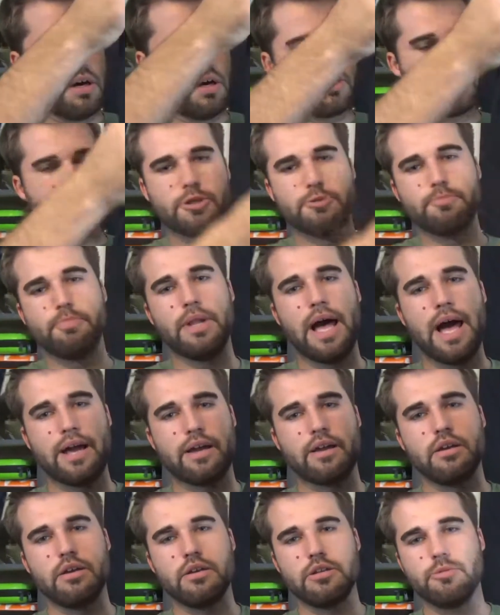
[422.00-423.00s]
too much
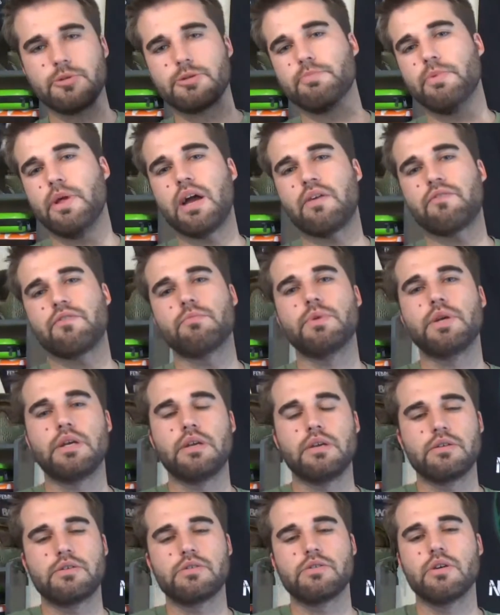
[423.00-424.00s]
black for
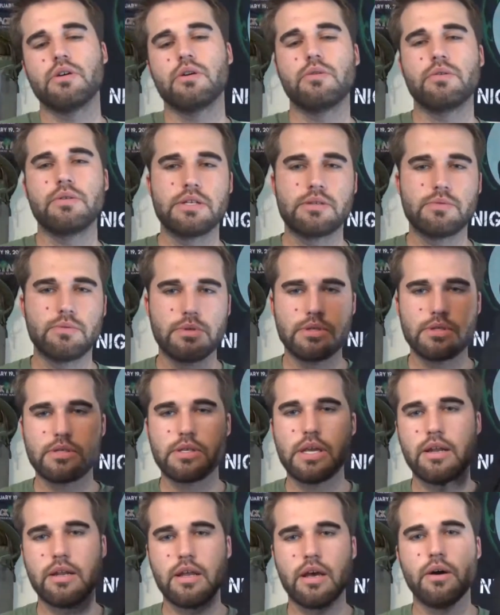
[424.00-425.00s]
me. So this would
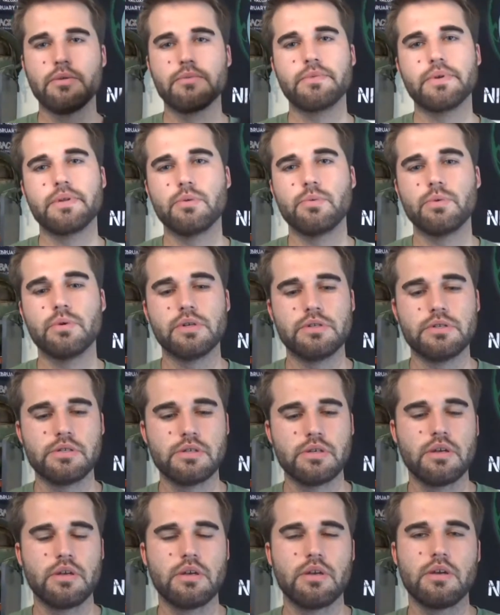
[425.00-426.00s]
stand out in the
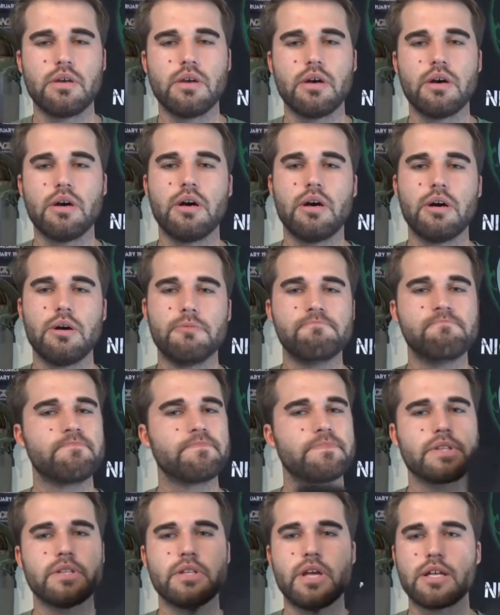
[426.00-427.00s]
woods. Not
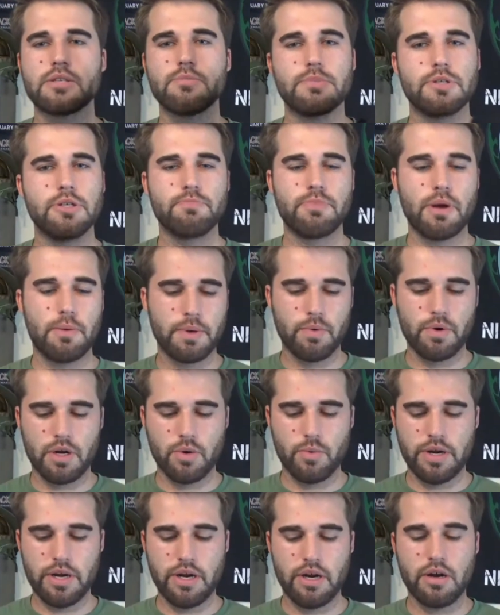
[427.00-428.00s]
something you'd probably want
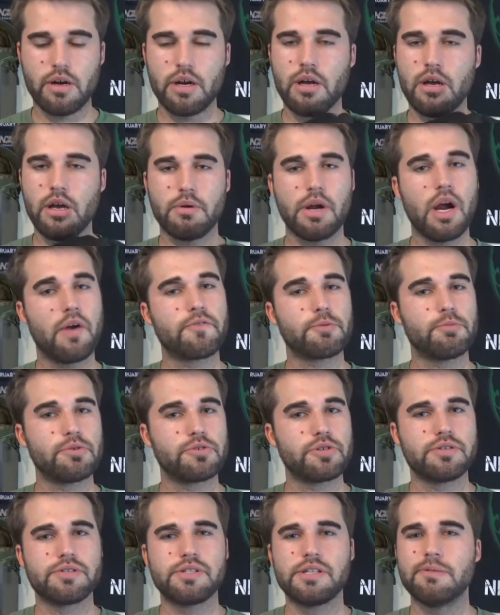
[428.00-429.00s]
to wear. Comfortable
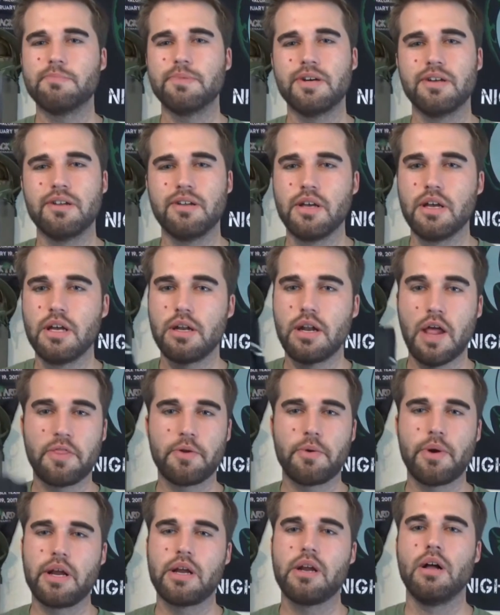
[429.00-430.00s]
jersey, but not
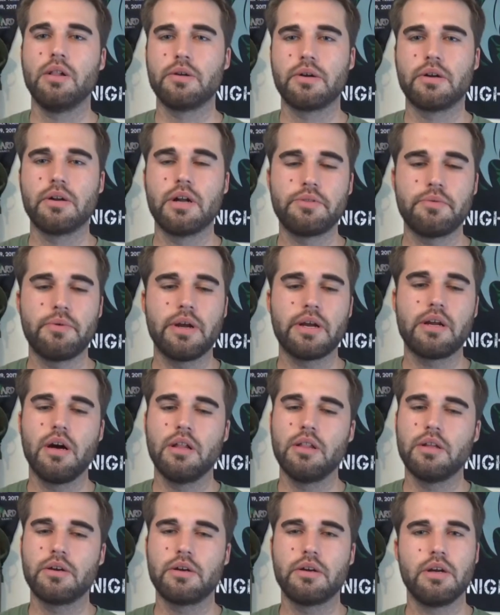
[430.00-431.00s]
the right color. Not the right
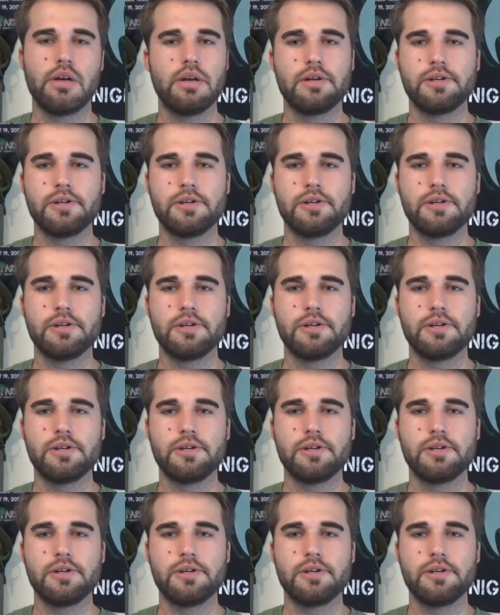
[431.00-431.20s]
color.